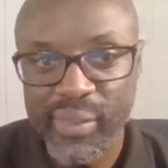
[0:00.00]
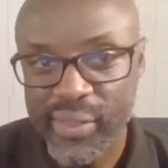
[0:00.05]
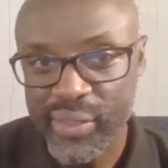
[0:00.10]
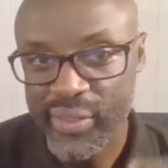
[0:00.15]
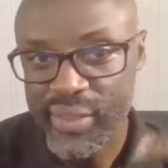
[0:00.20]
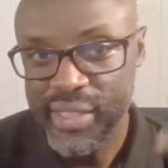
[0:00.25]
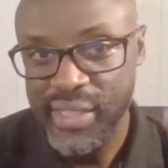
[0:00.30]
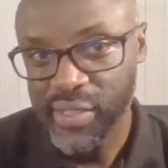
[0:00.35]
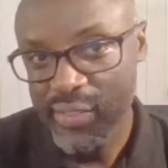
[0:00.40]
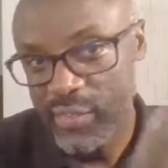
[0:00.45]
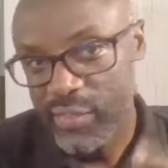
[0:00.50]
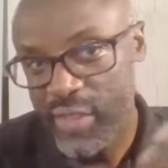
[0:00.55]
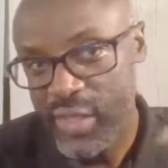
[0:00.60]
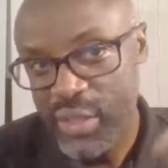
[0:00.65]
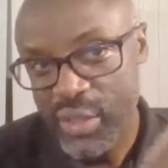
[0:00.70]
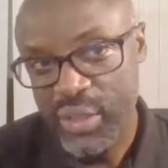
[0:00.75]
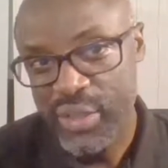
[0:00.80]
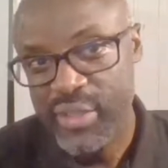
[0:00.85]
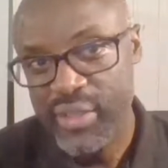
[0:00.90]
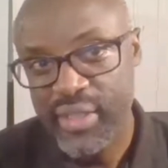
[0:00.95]
this
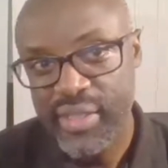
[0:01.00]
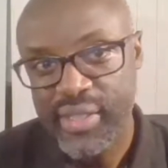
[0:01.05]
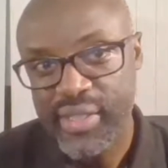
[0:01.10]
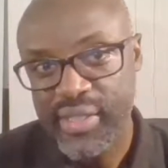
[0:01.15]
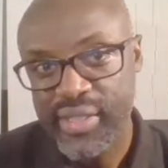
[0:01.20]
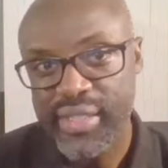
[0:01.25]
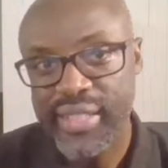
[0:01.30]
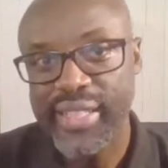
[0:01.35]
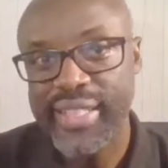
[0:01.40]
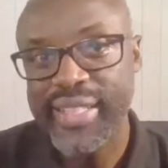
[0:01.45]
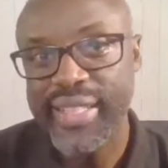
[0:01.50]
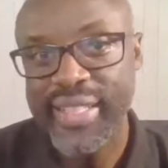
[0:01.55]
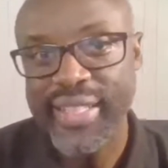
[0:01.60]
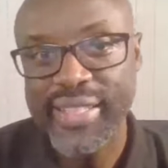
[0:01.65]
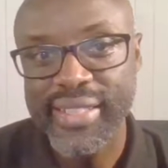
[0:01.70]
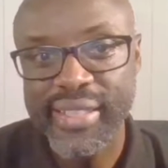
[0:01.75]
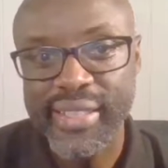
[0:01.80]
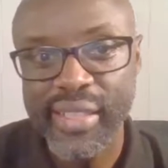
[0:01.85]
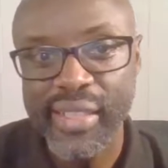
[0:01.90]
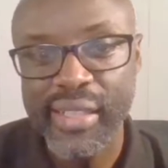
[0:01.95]
vision. This is
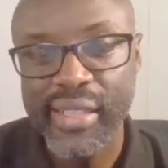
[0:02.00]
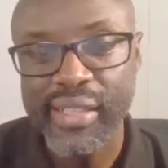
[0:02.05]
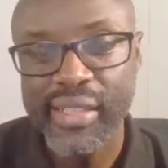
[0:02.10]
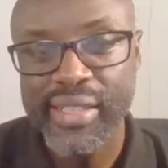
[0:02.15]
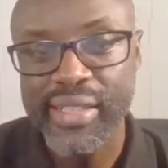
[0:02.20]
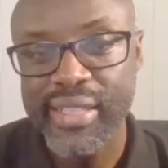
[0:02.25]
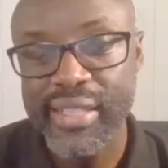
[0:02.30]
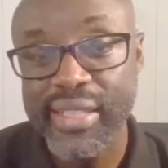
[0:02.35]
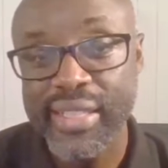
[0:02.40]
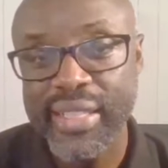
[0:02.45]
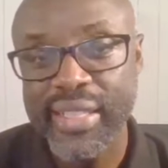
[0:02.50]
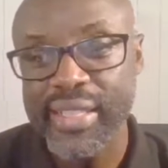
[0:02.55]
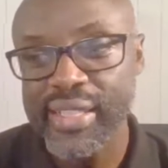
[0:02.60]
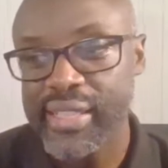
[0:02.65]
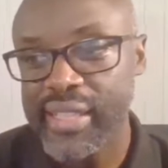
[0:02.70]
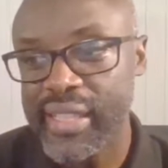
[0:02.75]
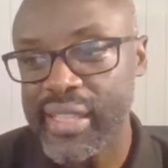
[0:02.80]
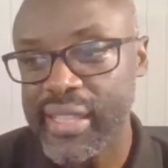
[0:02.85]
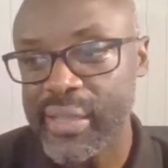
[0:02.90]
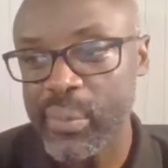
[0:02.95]

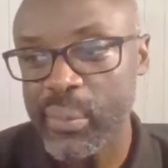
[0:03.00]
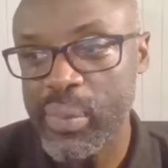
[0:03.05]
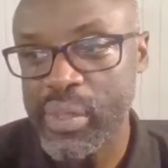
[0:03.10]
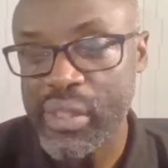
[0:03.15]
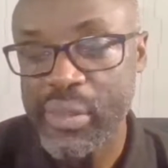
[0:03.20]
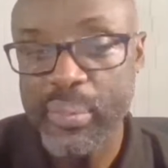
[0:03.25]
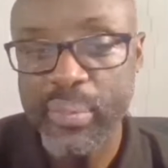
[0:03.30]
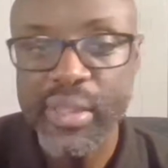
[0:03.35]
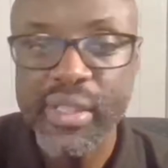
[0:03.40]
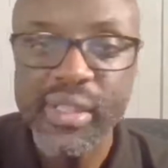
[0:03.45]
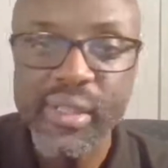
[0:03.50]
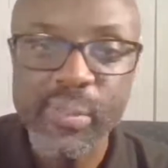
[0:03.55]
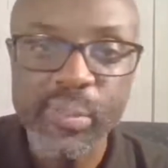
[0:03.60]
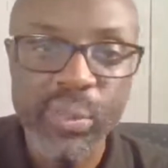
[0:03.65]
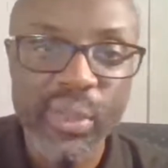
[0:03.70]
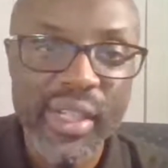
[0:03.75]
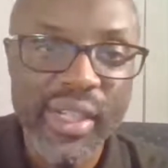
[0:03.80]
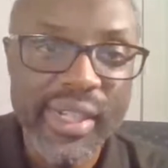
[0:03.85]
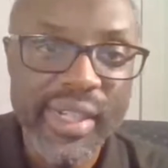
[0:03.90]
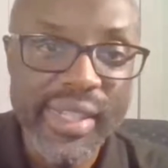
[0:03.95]
Zaniheza, which means
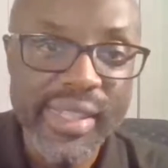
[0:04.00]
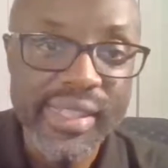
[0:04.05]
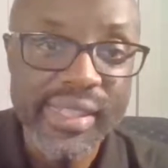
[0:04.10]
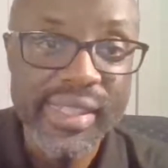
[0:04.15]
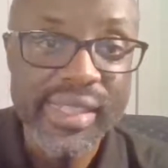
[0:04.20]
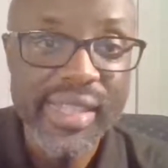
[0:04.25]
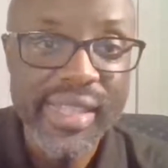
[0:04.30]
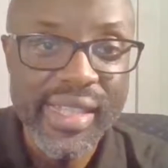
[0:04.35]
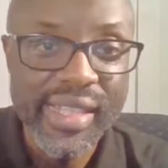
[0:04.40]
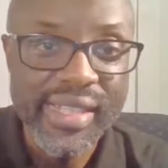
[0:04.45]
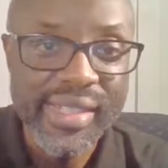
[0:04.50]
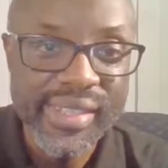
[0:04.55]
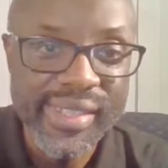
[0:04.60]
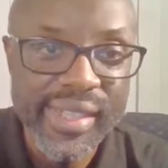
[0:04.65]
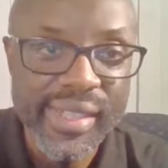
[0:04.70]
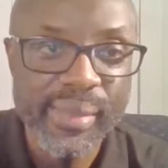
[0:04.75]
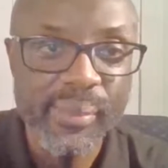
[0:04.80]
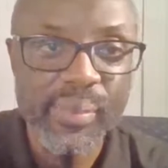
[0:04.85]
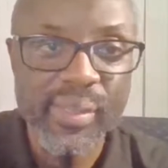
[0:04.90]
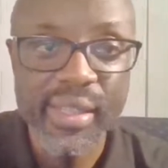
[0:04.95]
Murakaza
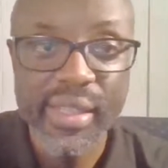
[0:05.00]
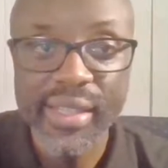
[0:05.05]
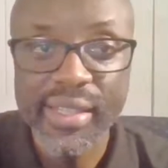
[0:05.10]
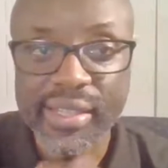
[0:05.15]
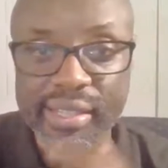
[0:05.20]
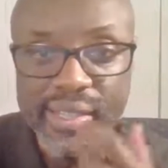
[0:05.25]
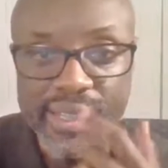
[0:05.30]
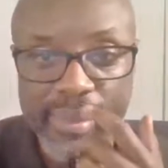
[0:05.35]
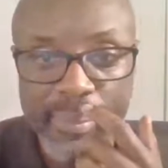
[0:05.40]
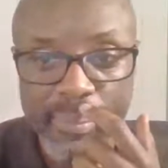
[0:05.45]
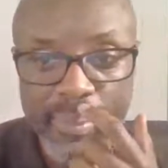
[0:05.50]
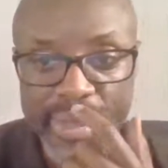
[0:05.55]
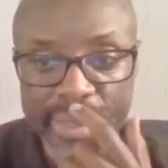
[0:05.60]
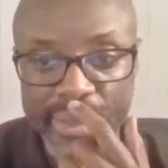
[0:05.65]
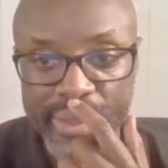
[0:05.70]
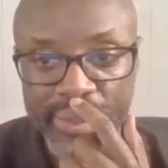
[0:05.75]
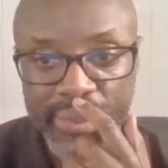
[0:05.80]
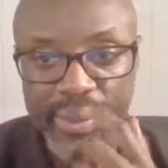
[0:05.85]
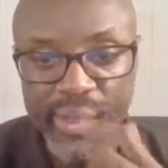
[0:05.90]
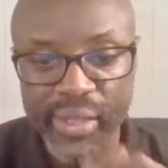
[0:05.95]
neza, Niheza. By
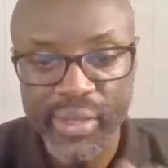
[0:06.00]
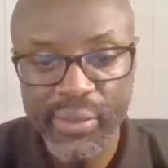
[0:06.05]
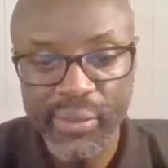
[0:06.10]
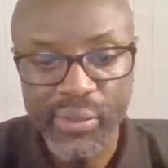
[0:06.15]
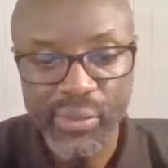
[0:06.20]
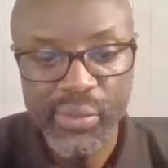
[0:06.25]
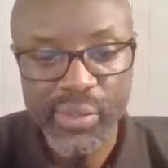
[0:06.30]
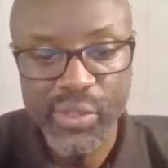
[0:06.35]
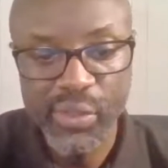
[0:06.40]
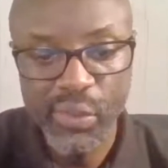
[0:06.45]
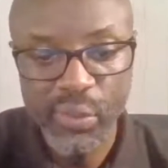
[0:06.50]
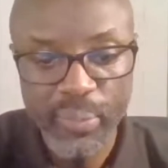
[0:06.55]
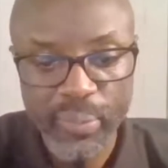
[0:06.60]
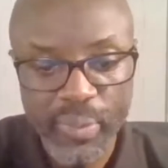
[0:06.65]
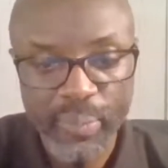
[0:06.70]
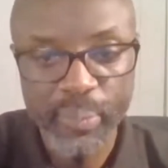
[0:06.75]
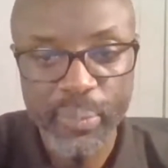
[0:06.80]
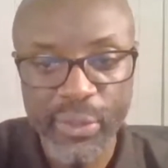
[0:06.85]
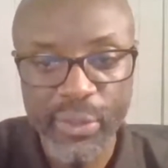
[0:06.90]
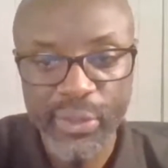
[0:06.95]
the way, always
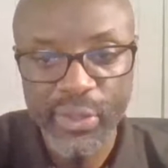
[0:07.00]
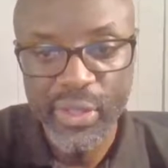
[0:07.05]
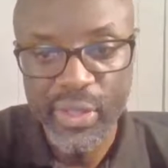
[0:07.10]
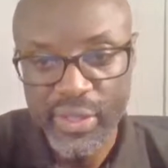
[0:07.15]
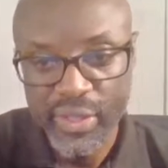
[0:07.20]
remember